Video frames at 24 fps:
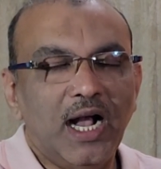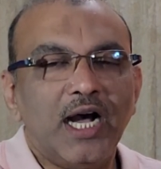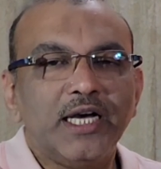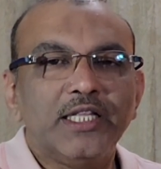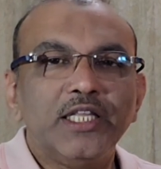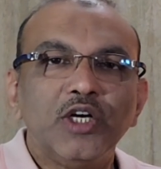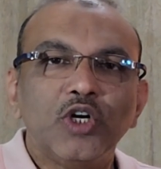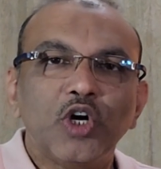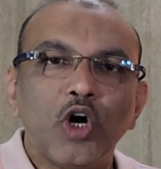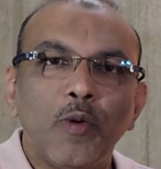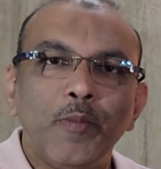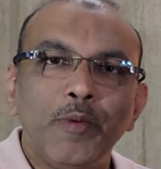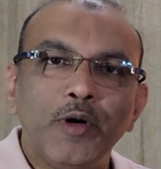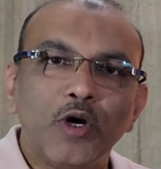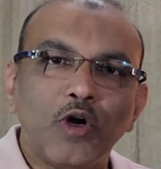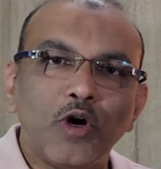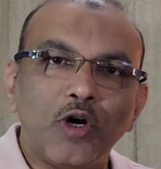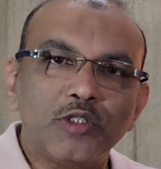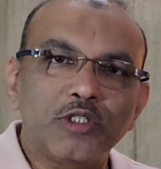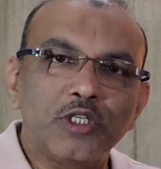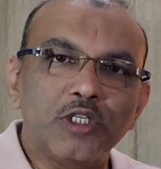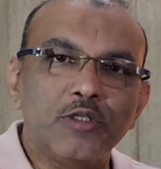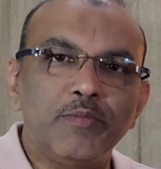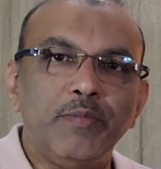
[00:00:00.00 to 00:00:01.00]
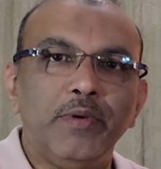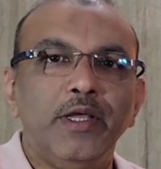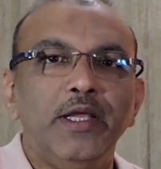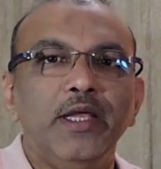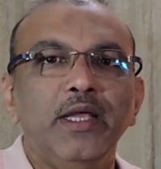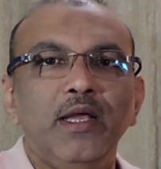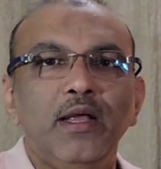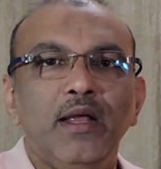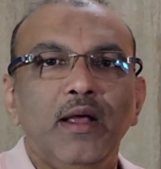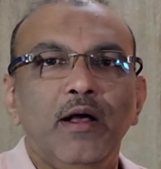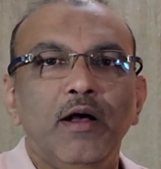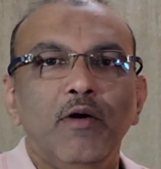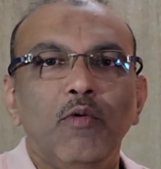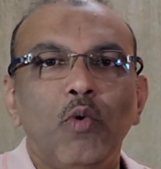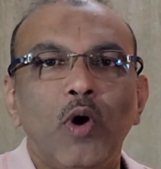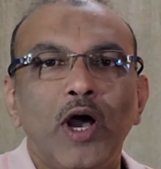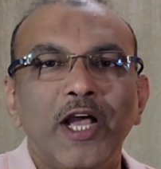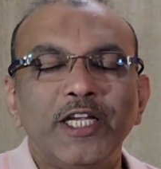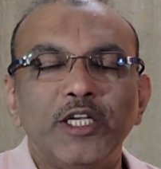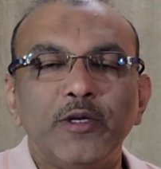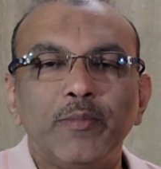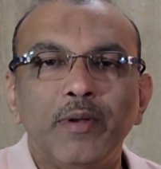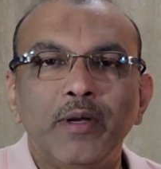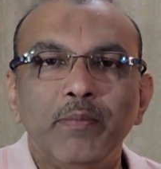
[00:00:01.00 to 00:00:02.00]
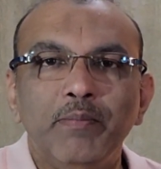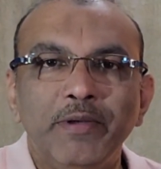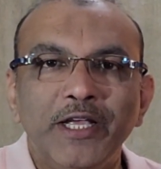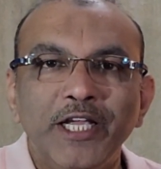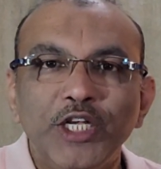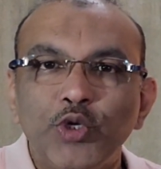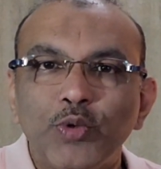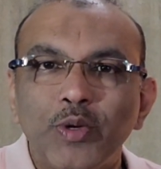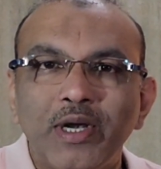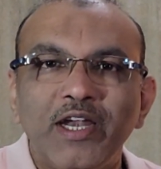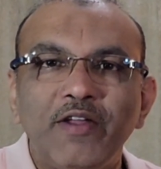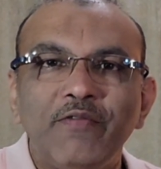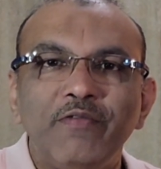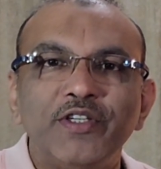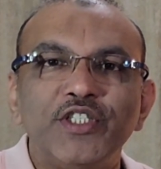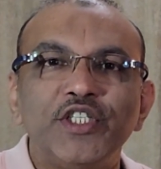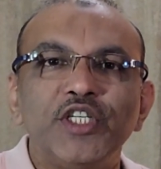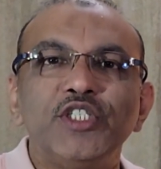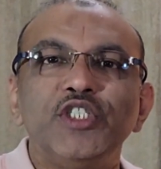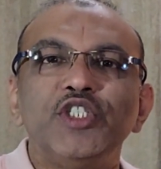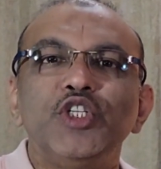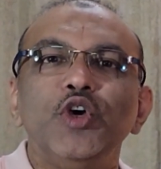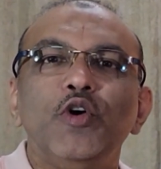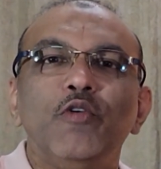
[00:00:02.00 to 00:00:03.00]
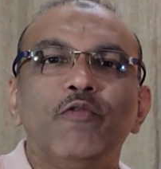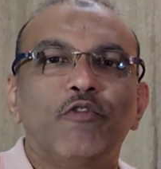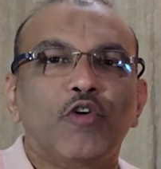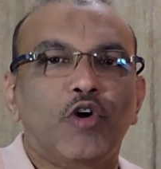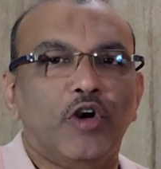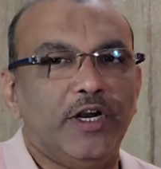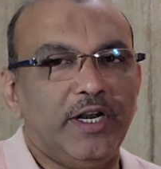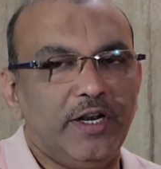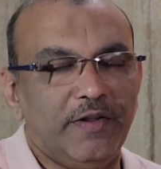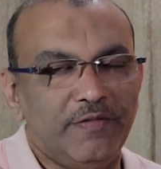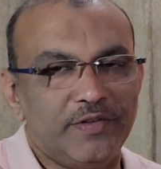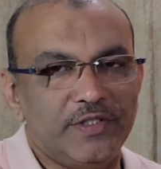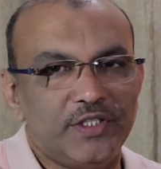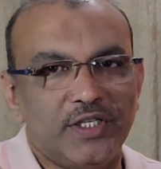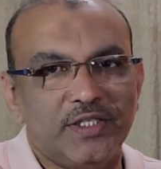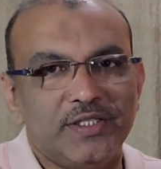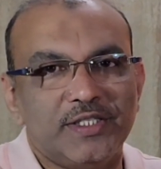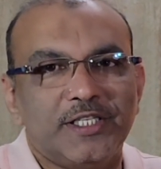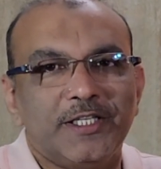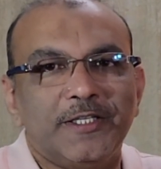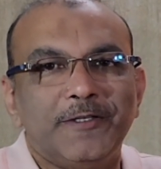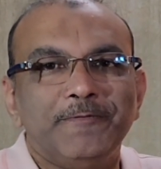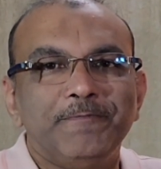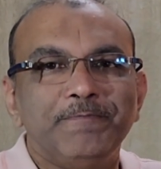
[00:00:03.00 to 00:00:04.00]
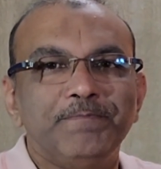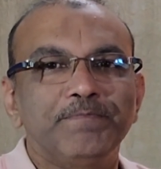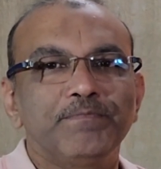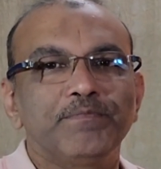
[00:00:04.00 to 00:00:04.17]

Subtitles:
Other common causes being vitamin B12 deficiency or folate deficiency.